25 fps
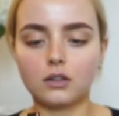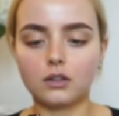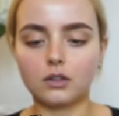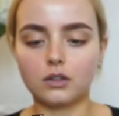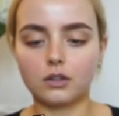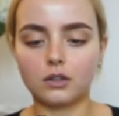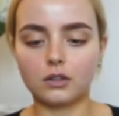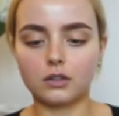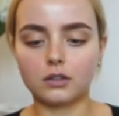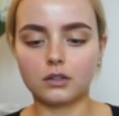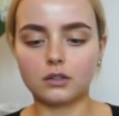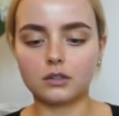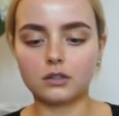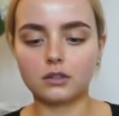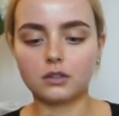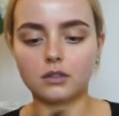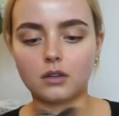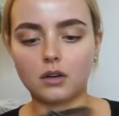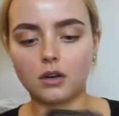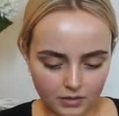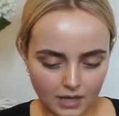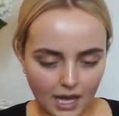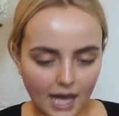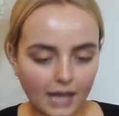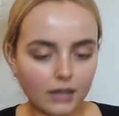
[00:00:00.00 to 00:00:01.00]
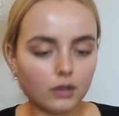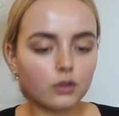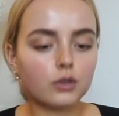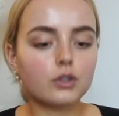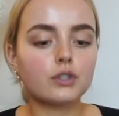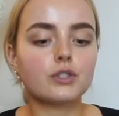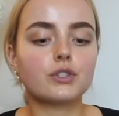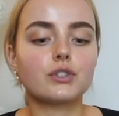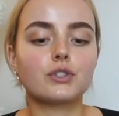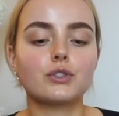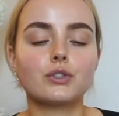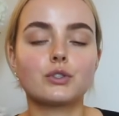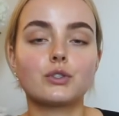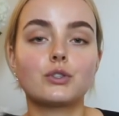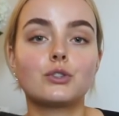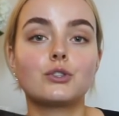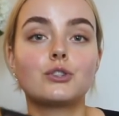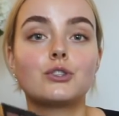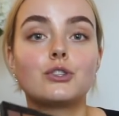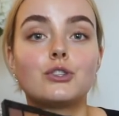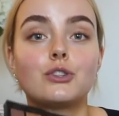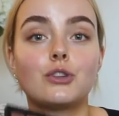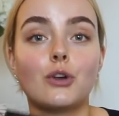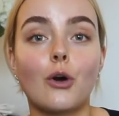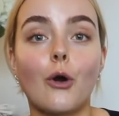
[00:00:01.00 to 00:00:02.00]
look? That looks
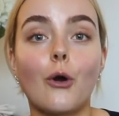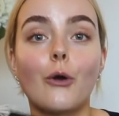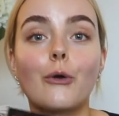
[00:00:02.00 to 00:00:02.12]
so